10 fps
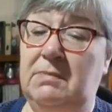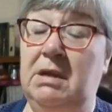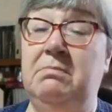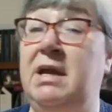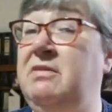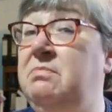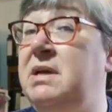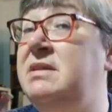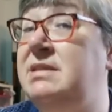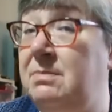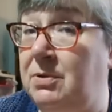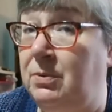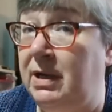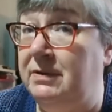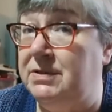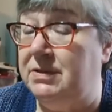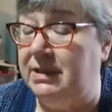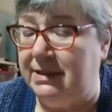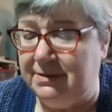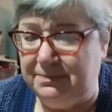It may even be a simpler way of
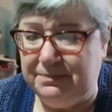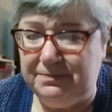doing that.